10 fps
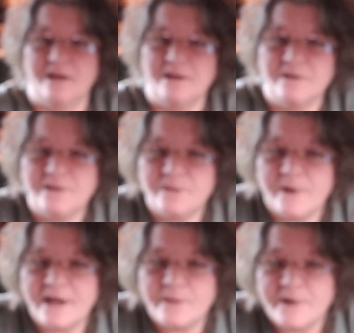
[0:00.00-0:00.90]
I don't know
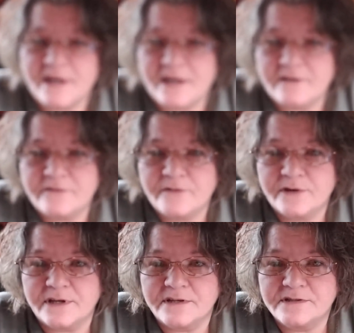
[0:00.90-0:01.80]
why I went out of
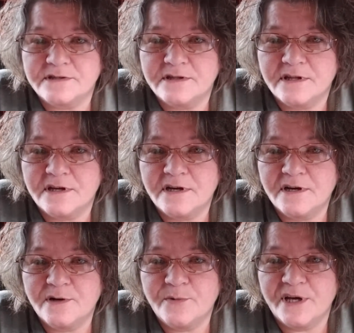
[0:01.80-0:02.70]
focus.
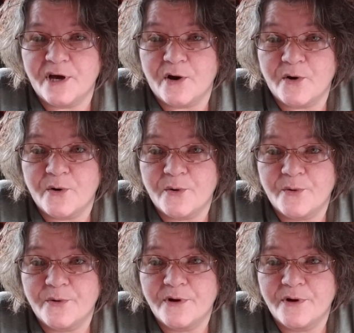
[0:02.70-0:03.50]
There we go.